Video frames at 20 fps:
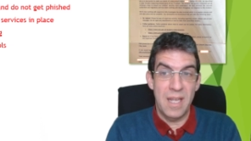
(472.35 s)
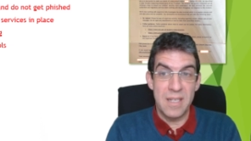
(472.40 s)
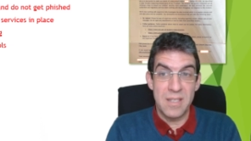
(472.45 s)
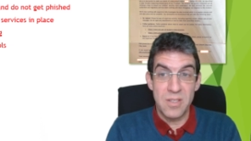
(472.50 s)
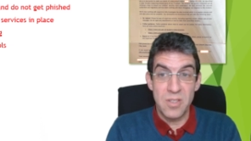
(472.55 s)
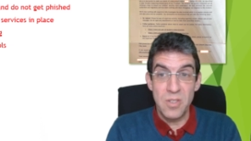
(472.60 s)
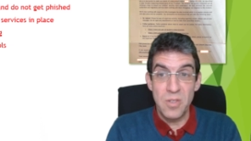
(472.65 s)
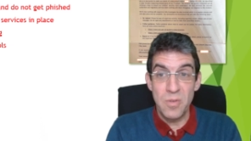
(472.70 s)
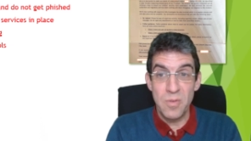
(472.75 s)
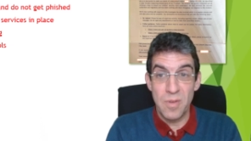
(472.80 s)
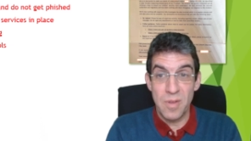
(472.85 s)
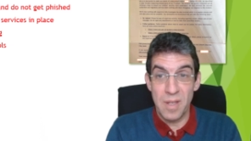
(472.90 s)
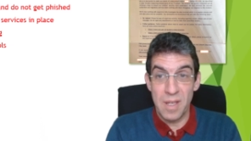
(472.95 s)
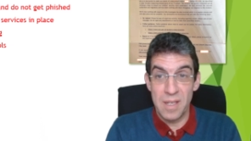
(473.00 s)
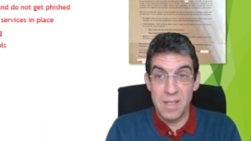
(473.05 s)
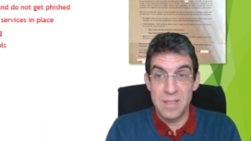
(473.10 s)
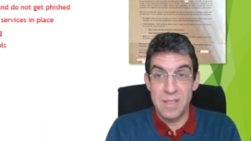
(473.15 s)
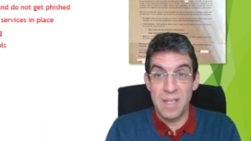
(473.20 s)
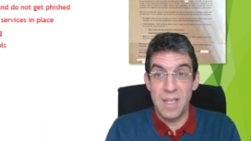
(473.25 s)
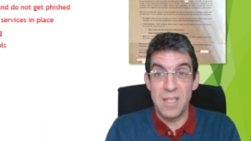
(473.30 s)
It's two
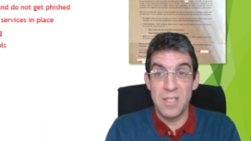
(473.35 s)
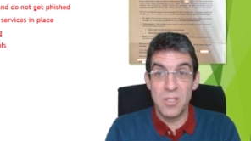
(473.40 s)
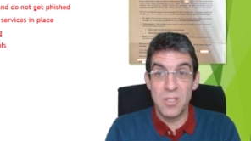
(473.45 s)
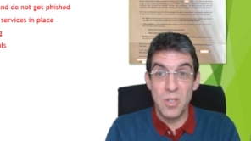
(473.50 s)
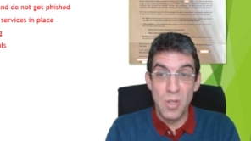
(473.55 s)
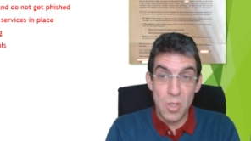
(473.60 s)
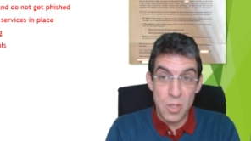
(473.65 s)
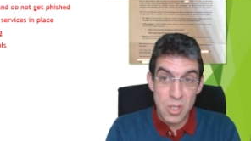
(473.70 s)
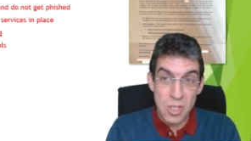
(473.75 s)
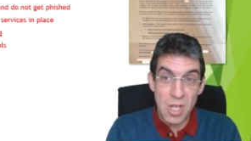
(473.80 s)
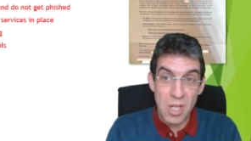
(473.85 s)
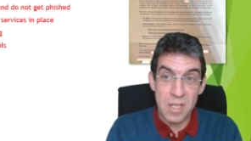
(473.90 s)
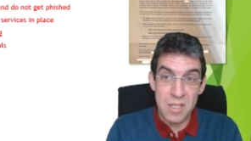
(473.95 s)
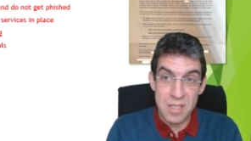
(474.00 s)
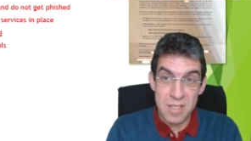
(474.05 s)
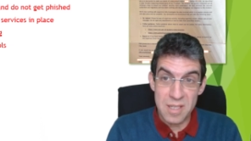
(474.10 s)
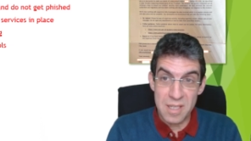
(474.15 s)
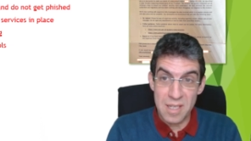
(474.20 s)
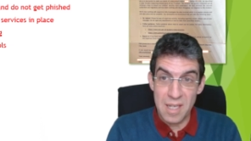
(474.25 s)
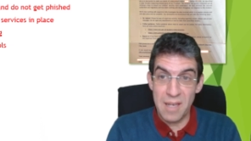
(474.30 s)
things. It's not
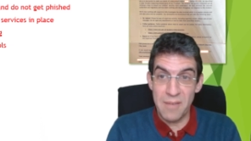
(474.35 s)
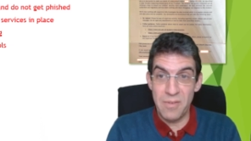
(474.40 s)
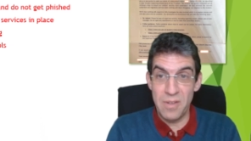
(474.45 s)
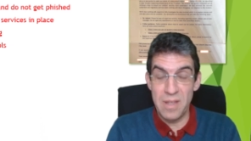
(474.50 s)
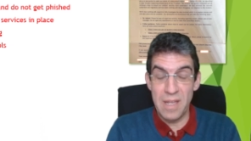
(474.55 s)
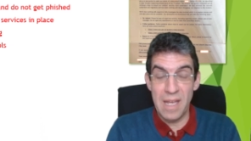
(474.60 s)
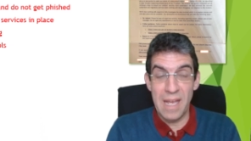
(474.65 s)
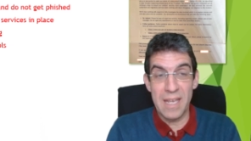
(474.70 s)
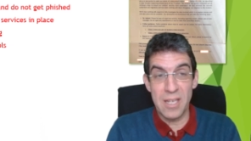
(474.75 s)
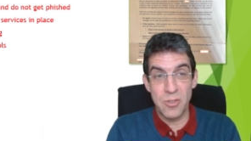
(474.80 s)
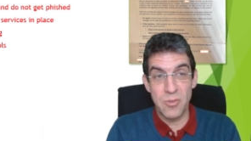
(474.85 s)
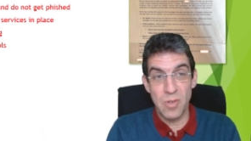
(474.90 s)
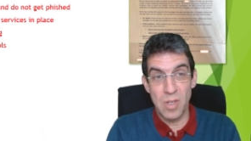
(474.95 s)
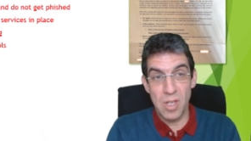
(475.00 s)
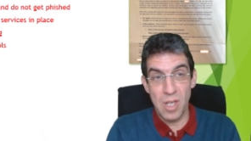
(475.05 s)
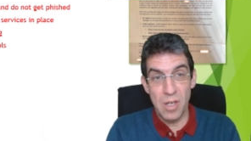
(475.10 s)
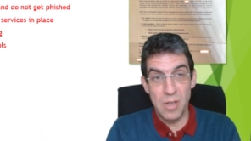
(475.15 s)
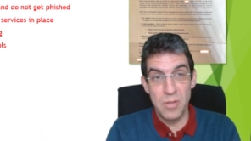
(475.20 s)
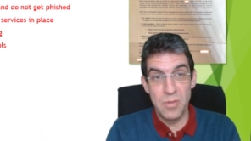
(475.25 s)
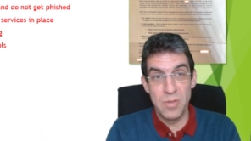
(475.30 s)
just having that extra
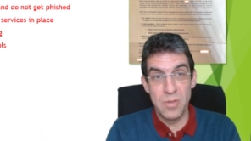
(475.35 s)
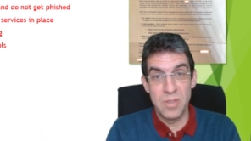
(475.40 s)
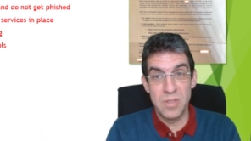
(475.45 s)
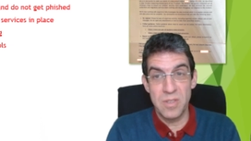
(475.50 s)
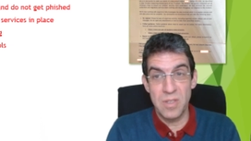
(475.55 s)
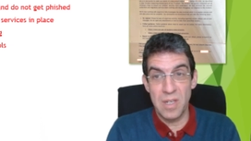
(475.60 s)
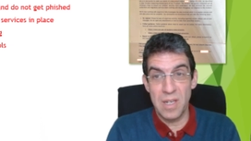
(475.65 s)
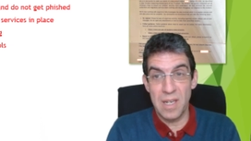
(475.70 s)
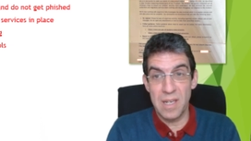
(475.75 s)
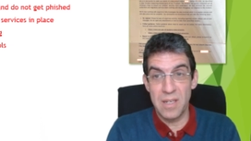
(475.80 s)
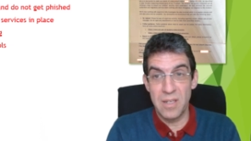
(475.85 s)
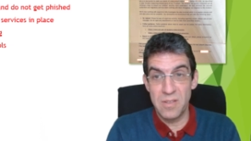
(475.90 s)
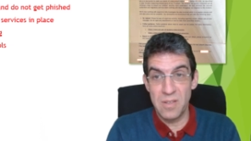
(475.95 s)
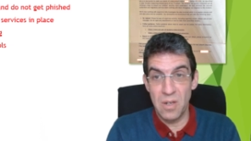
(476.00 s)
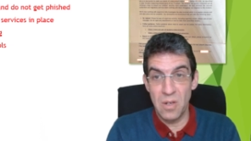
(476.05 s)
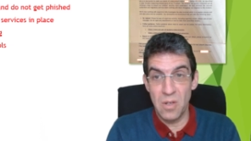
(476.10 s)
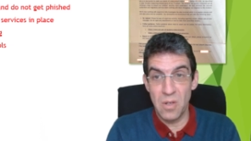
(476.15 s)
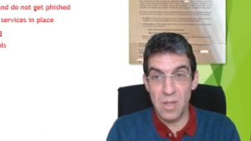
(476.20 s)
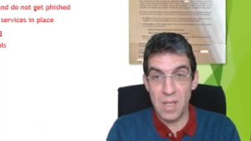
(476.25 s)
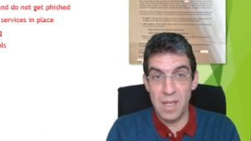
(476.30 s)
code to,
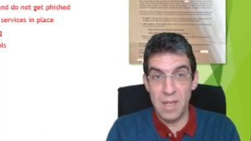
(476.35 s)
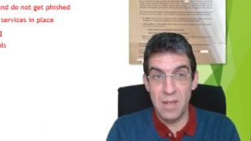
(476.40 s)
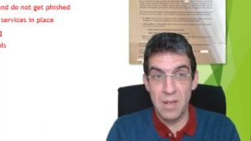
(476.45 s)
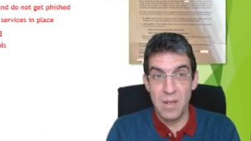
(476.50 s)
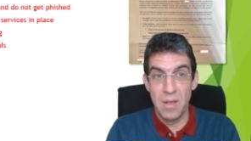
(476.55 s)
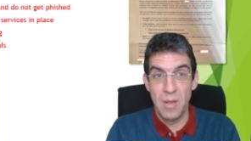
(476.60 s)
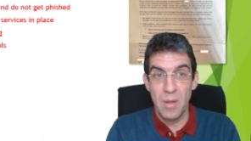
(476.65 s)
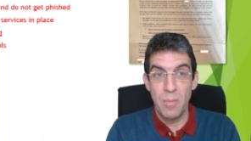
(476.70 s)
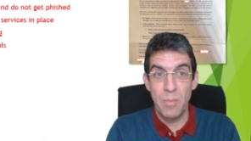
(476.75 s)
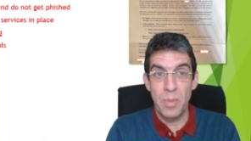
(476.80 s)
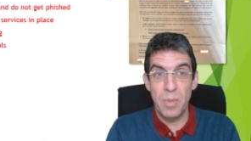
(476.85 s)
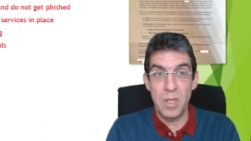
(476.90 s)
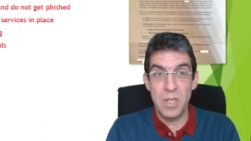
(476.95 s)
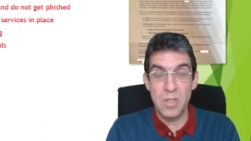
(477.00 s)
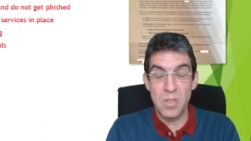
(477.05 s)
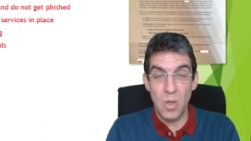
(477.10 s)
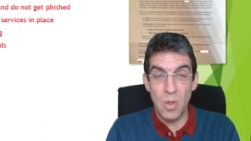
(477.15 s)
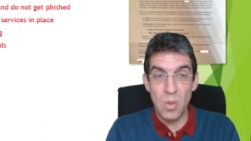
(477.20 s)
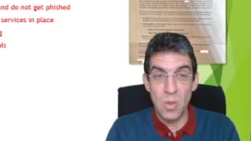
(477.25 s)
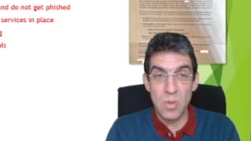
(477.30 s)
to log in, but
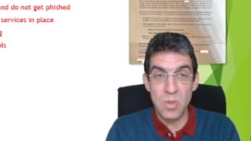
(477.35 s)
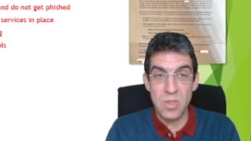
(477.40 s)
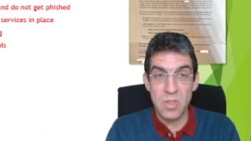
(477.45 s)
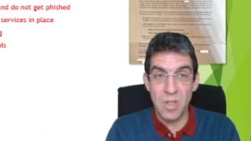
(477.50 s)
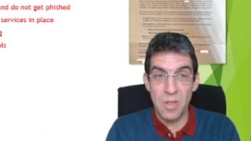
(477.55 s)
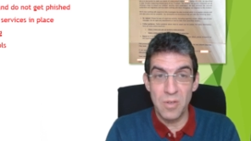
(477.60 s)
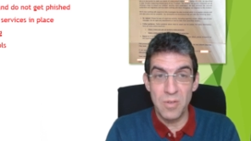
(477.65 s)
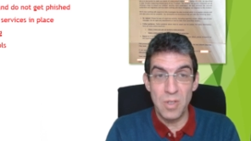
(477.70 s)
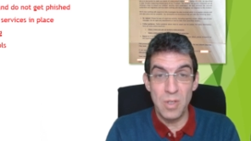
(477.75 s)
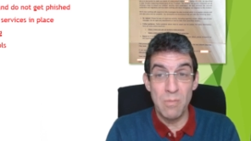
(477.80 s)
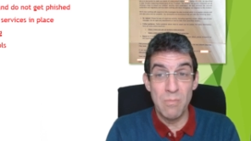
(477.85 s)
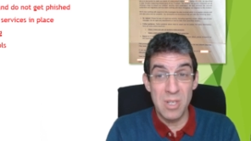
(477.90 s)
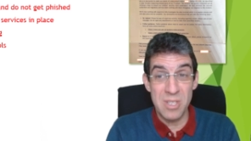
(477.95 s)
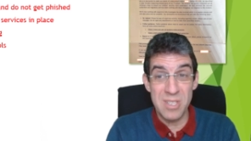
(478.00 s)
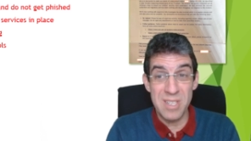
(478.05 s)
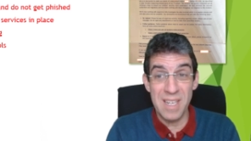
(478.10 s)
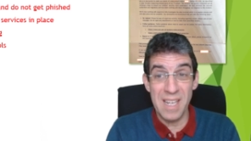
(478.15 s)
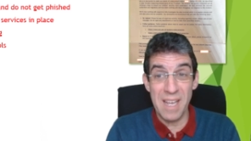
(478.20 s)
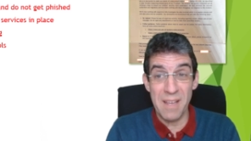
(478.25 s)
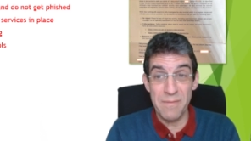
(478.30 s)
it's also you
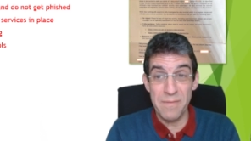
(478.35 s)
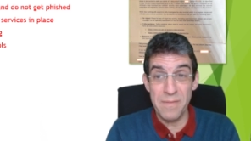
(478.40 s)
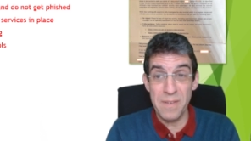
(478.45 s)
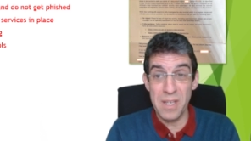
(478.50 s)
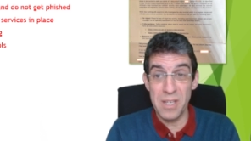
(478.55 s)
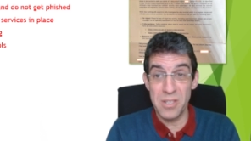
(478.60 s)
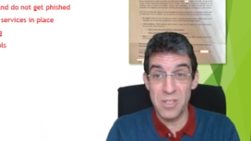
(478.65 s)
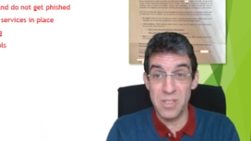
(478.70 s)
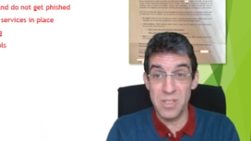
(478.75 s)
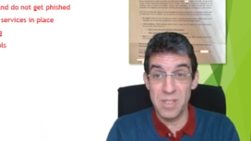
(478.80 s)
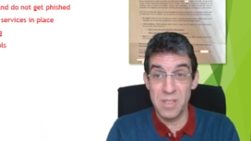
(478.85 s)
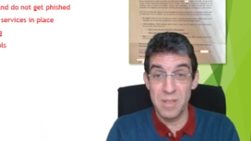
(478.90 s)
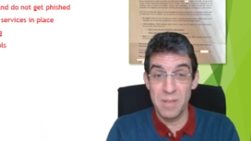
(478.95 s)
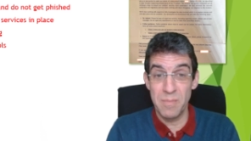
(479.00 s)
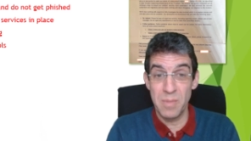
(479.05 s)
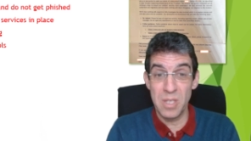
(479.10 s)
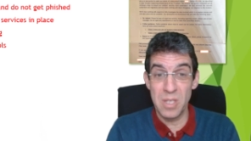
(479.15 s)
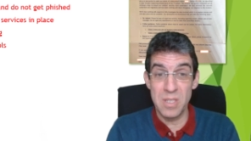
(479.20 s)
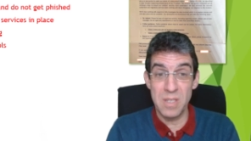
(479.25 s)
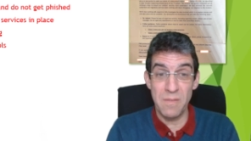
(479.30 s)
mustn't get phished
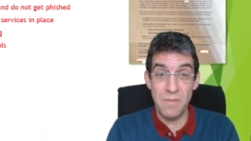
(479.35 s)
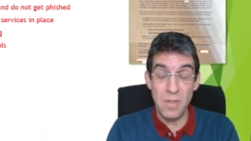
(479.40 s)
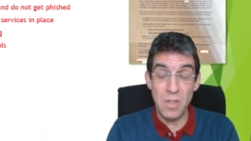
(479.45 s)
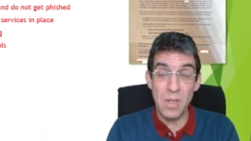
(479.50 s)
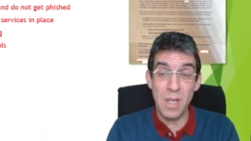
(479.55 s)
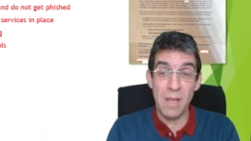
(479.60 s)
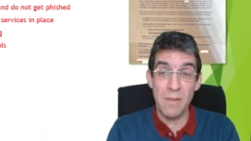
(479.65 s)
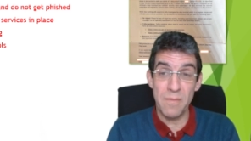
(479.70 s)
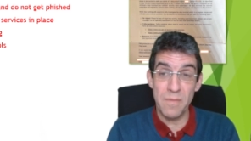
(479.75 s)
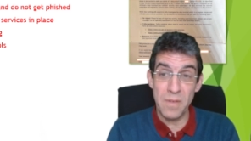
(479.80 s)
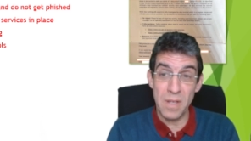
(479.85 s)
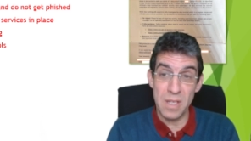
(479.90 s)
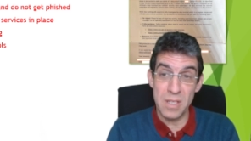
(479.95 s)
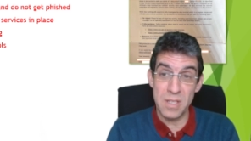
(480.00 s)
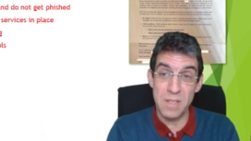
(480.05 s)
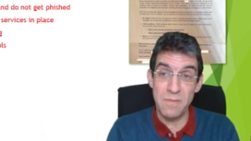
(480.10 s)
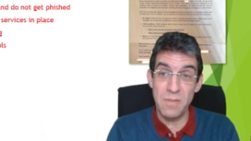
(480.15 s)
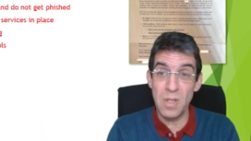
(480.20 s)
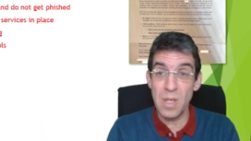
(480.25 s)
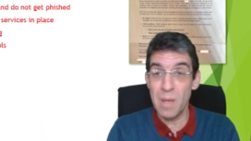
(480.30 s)
because if you get
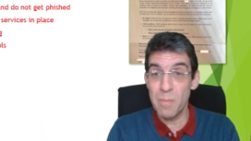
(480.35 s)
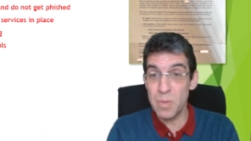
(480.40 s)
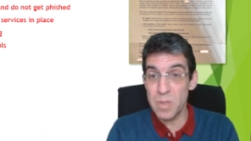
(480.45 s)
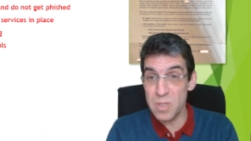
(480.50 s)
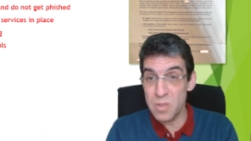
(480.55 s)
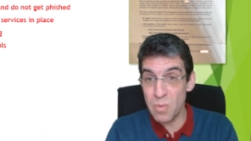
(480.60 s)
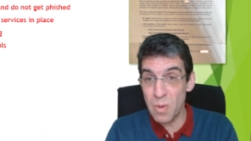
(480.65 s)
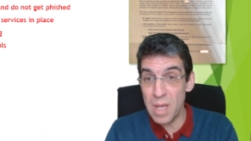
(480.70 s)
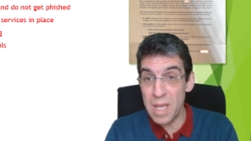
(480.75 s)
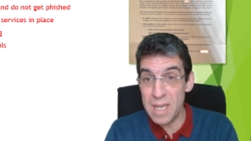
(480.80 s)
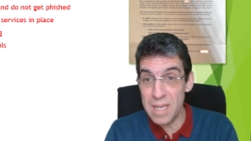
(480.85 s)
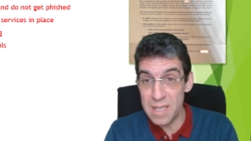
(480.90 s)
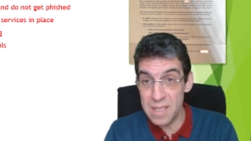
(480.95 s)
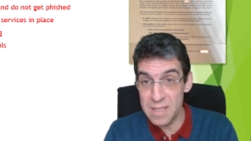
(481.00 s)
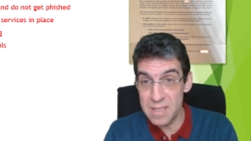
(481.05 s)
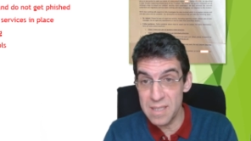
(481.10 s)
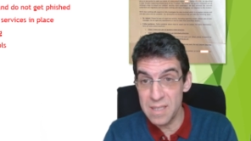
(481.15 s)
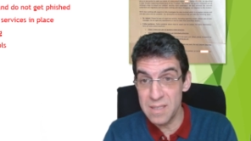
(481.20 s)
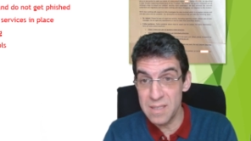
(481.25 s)
phished, if you get persuaded